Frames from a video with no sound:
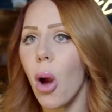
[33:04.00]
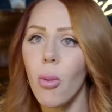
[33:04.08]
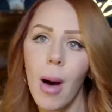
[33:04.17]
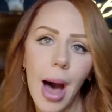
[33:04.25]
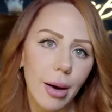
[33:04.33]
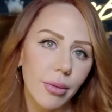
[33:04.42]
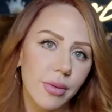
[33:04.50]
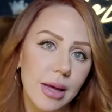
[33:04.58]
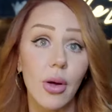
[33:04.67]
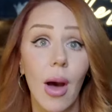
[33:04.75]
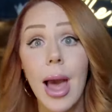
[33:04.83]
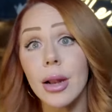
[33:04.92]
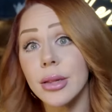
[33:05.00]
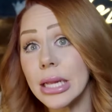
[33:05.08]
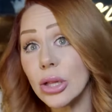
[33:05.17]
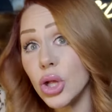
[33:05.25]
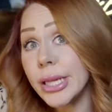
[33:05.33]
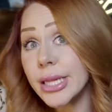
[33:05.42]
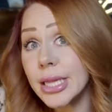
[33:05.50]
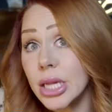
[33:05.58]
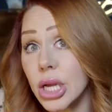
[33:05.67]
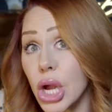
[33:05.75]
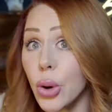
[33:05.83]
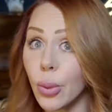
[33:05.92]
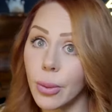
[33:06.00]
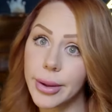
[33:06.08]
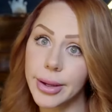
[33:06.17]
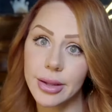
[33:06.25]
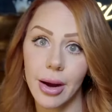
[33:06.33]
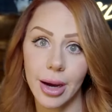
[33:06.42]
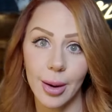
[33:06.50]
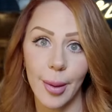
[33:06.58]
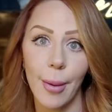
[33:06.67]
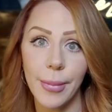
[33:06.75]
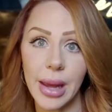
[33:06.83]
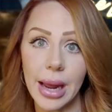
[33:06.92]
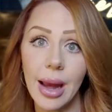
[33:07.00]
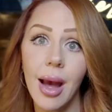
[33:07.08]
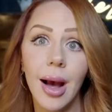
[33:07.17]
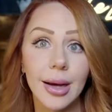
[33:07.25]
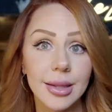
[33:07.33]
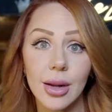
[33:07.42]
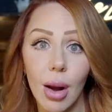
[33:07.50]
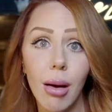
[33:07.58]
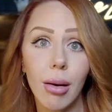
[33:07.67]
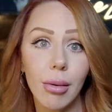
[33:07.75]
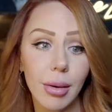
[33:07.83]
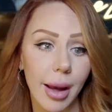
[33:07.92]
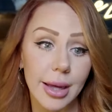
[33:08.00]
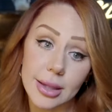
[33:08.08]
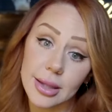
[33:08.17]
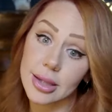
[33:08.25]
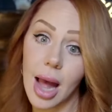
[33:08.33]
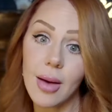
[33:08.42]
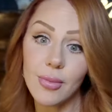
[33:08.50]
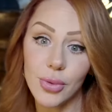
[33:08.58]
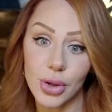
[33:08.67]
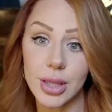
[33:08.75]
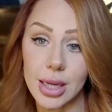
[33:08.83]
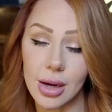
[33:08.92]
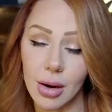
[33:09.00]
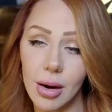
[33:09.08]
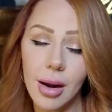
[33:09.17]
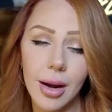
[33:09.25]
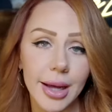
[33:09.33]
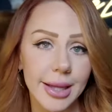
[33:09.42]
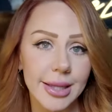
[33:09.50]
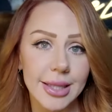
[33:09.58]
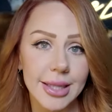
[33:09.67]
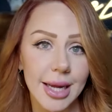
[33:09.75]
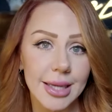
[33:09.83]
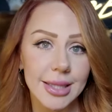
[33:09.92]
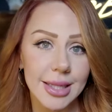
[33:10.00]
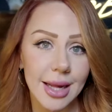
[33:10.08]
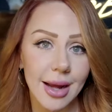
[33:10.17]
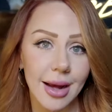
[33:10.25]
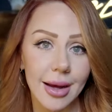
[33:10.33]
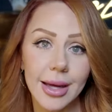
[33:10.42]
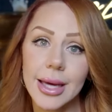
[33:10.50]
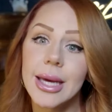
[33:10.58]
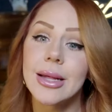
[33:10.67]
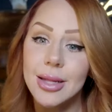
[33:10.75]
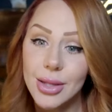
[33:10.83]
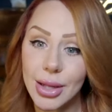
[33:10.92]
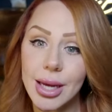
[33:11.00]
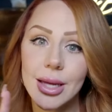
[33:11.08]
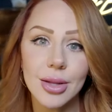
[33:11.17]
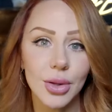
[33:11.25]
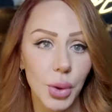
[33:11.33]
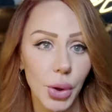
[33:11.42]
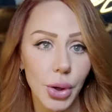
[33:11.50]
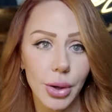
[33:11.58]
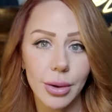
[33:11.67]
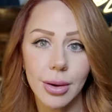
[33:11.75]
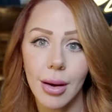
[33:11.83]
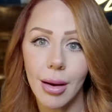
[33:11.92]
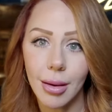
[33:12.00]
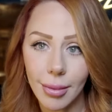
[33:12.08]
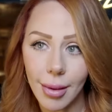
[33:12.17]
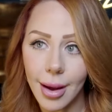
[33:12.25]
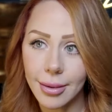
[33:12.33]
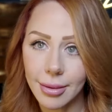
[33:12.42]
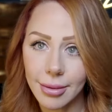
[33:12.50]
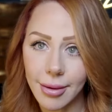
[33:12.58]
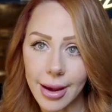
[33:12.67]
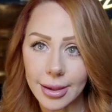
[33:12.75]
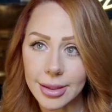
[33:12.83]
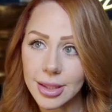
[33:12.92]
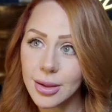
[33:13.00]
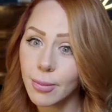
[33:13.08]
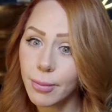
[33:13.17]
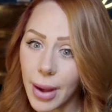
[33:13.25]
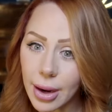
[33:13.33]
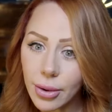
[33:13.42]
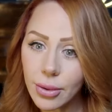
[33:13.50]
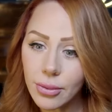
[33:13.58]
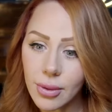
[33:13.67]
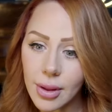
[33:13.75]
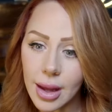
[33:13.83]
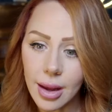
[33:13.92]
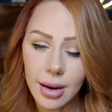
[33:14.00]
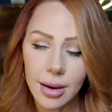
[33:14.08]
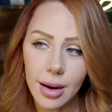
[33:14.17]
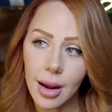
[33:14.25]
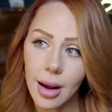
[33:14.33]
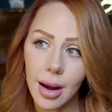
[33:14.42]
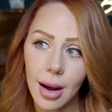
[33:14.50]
No, I don't think so. I don't think she'd listen to you. He's talking about me. I said, Oh, okay. He says, I'm just here he says uh, he's he's learned a lot of things better than